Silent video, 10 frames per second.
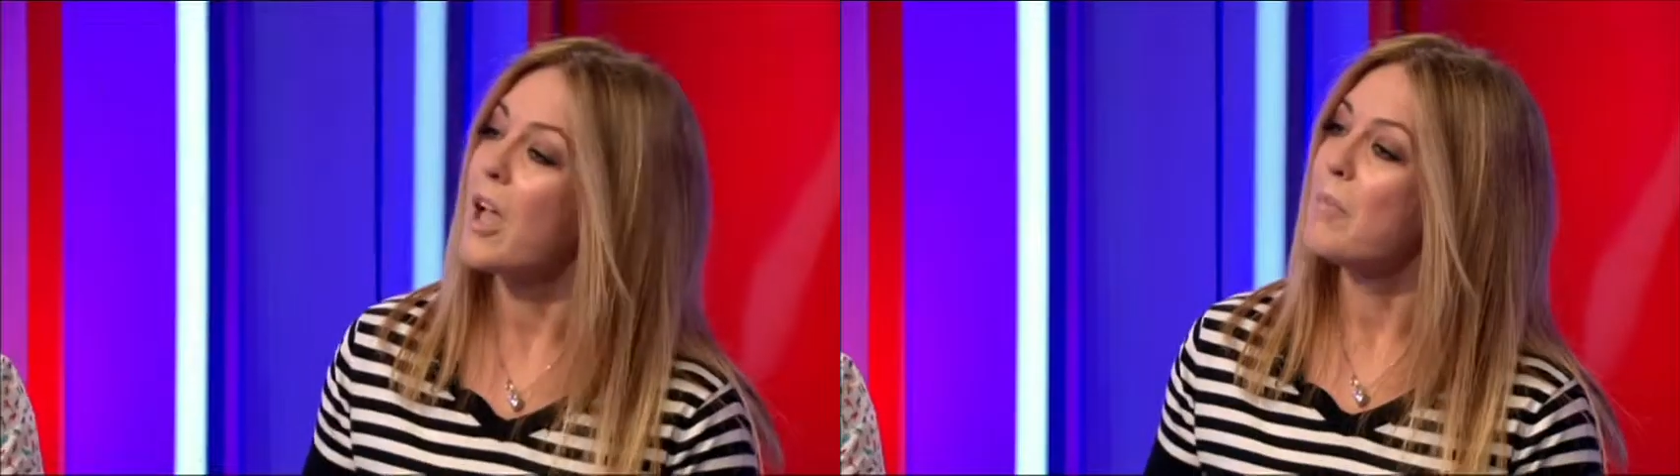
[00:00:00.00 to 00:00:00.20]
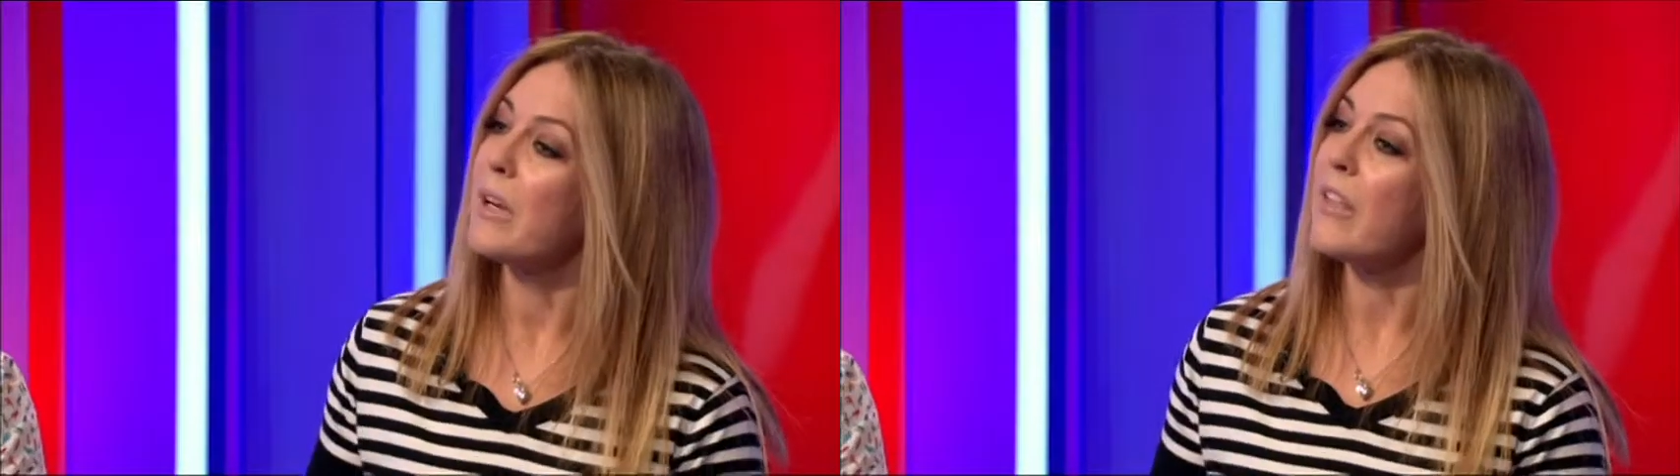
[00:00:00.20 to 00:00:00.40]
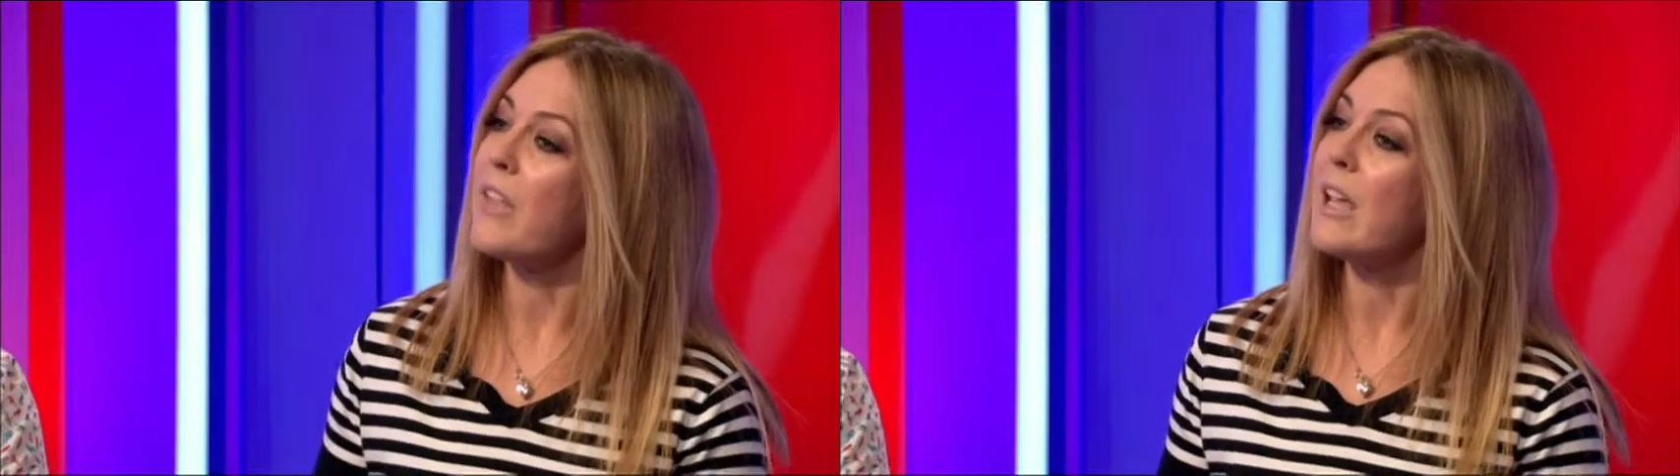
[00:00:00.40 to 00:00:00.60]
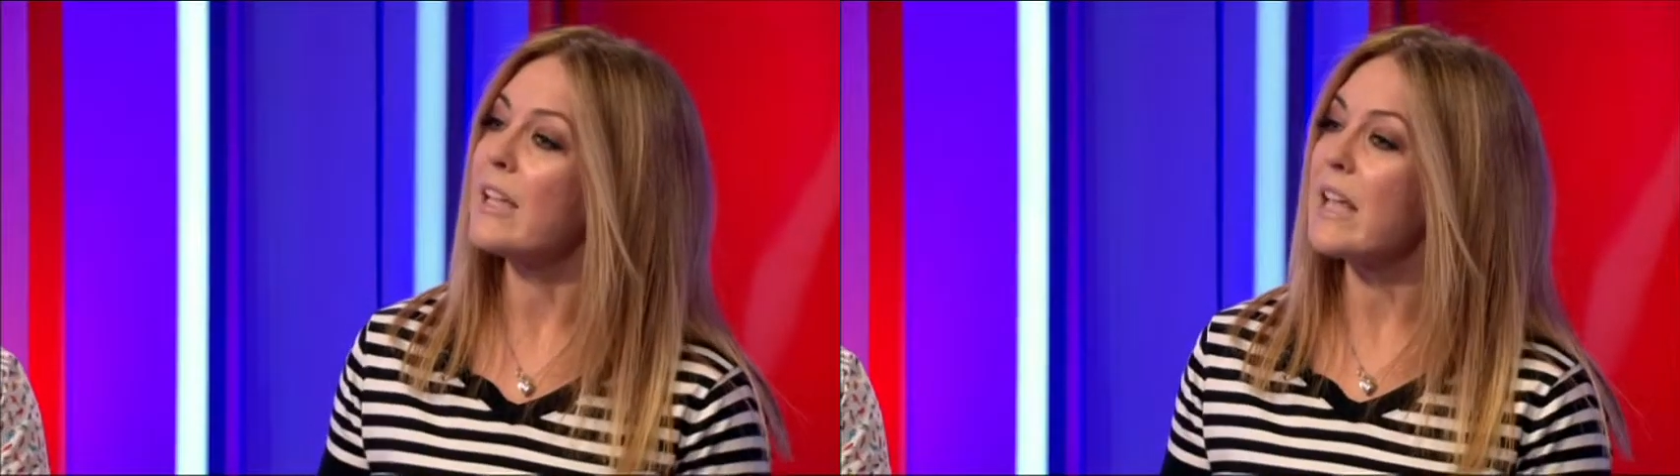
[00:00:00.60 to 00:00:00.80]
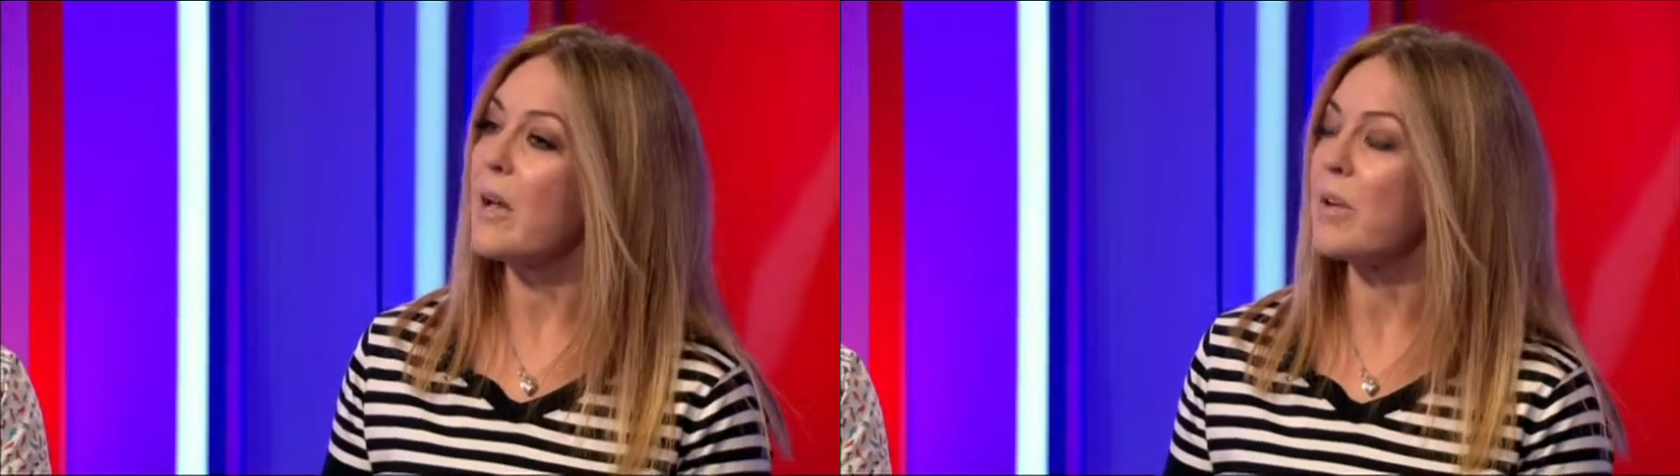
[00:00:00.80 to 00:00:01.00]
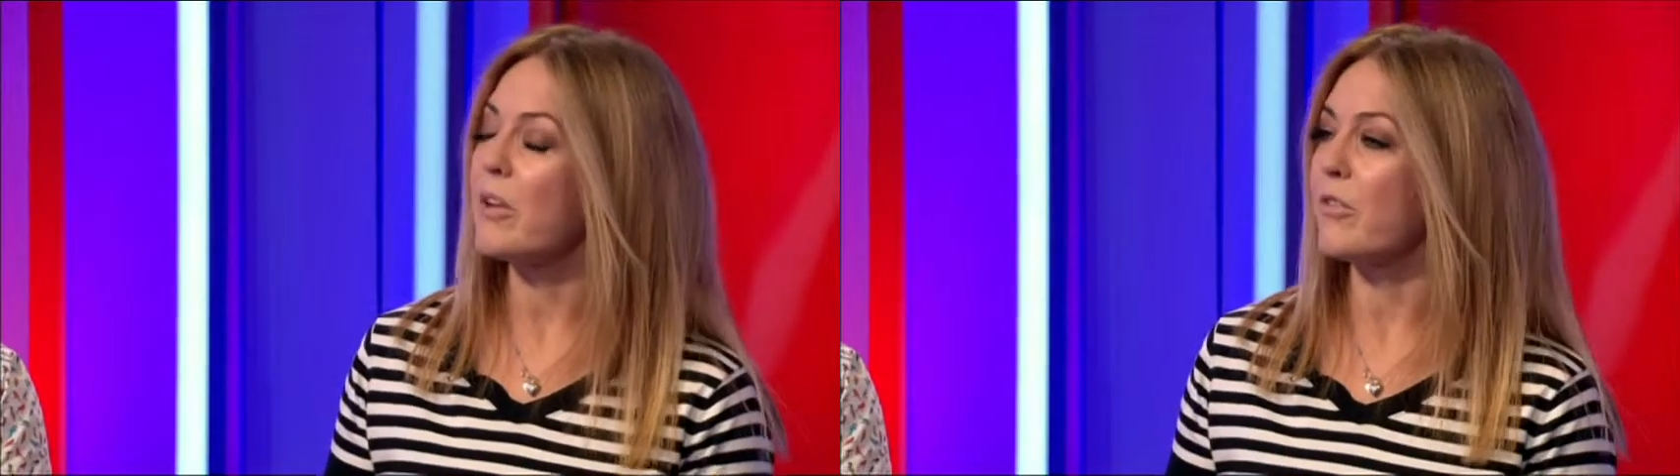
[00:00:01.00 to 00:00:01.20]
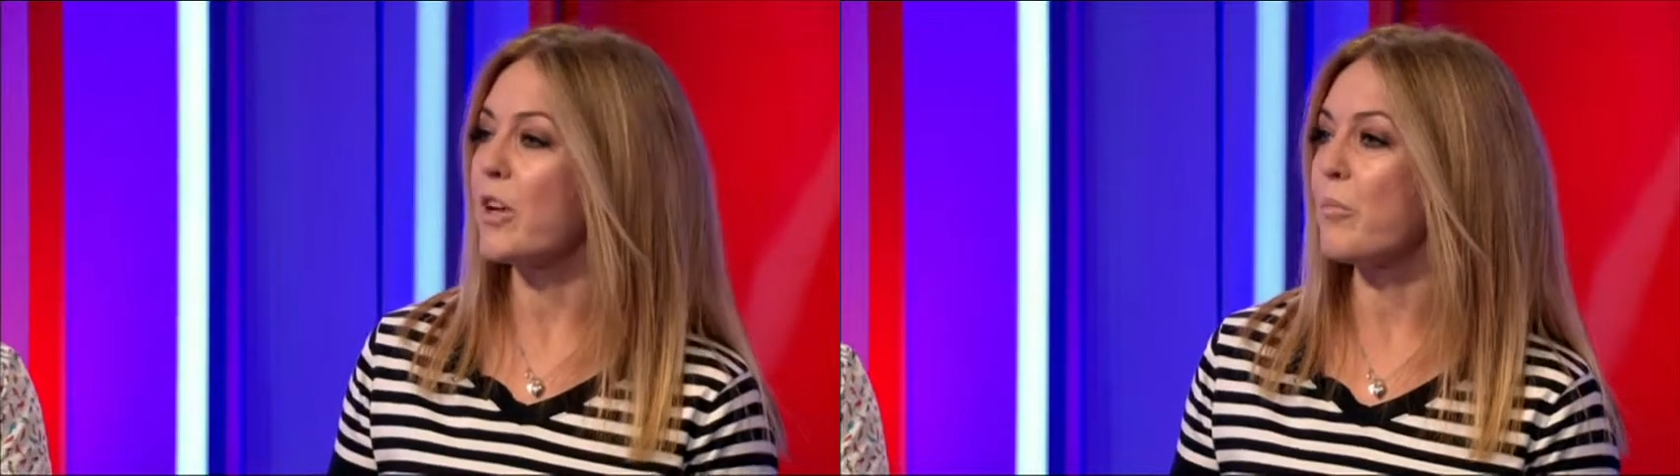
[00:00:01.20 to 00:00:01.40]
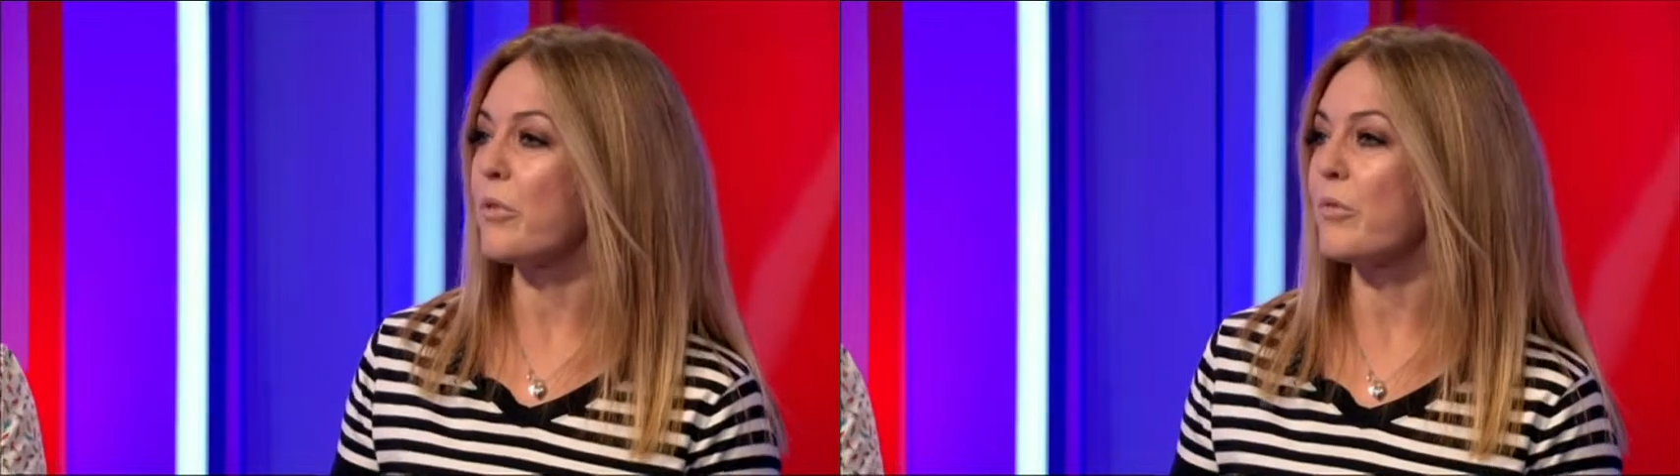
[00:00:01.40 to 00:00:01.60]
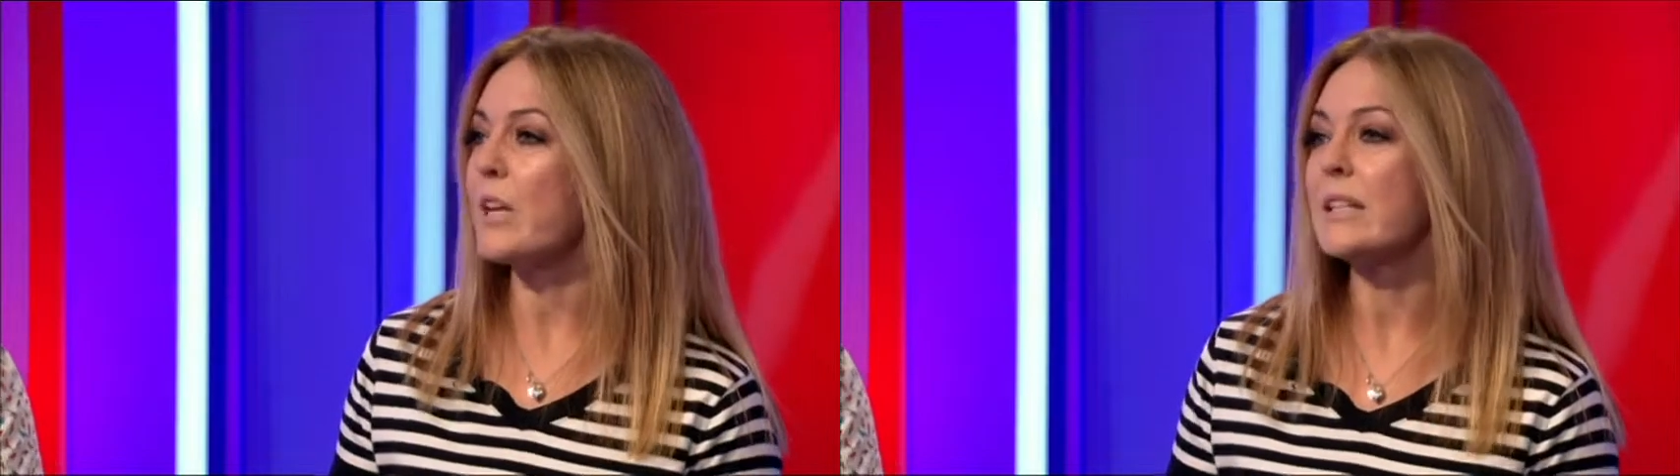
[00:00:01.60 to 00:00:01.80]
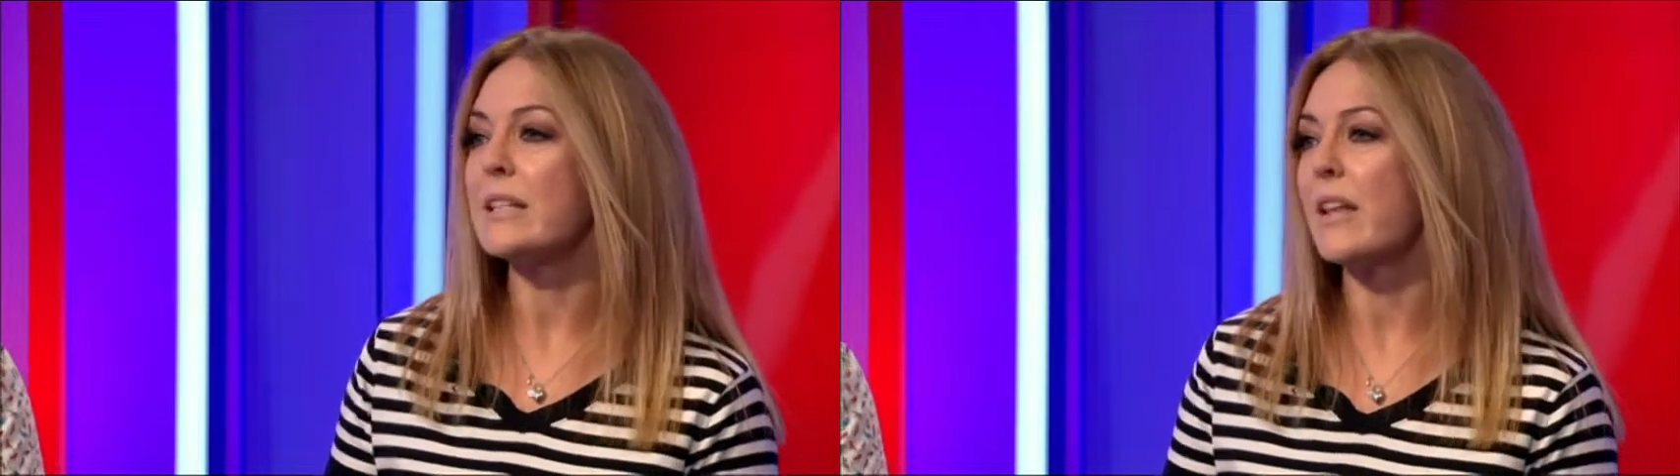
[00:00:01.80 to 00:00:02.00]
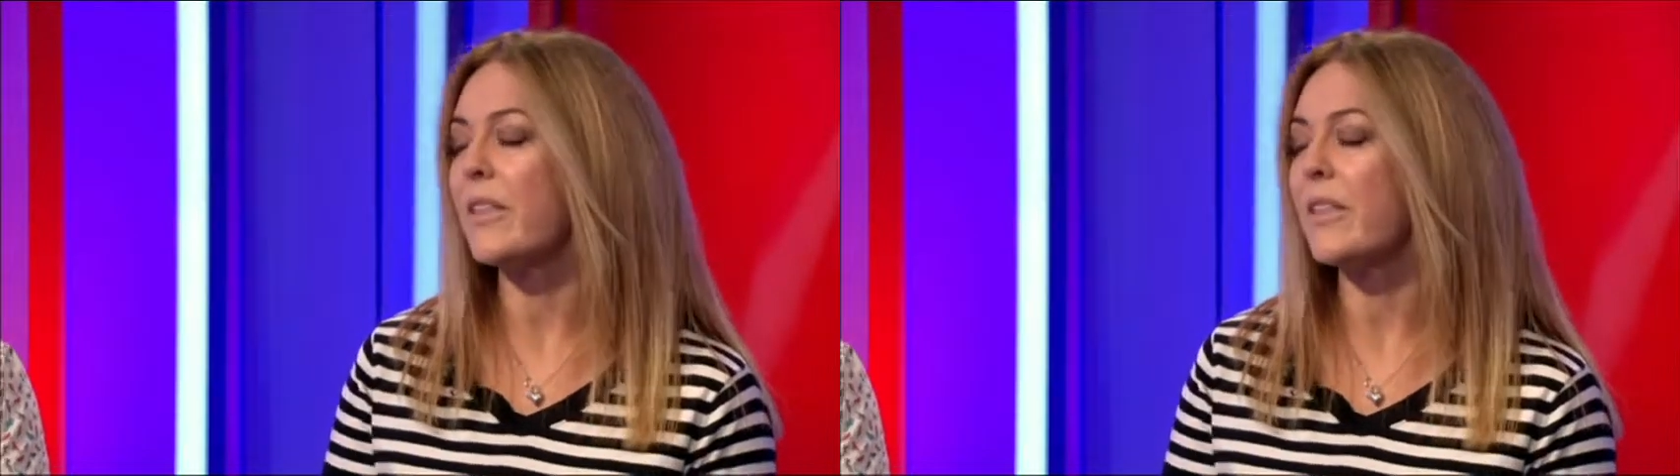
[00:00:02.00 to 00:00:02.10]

But I think it's happening for a number of reasons.